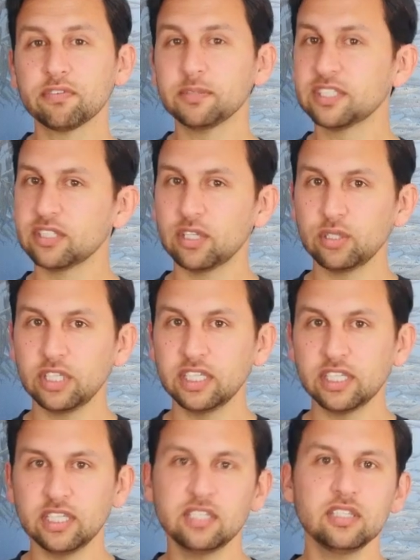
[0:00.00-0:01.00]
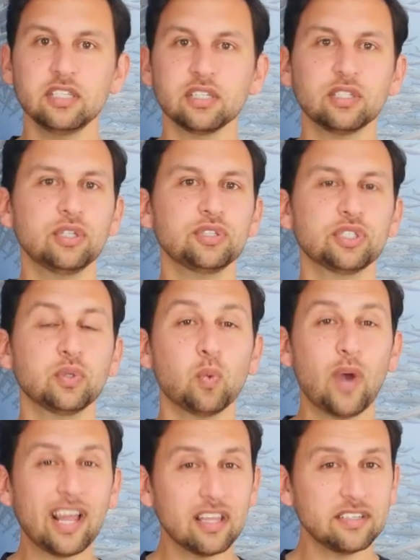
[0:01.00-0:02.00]
from a slow leak into the enclosure
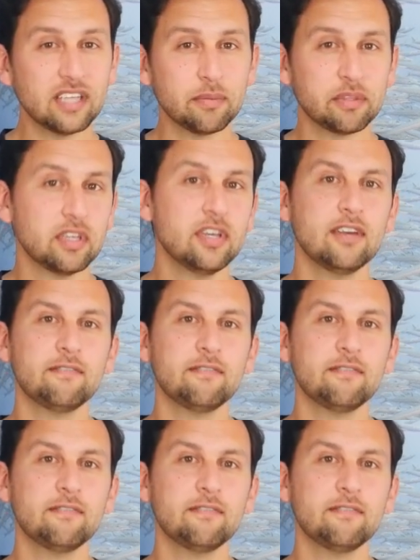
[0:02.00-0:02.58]
while at depth,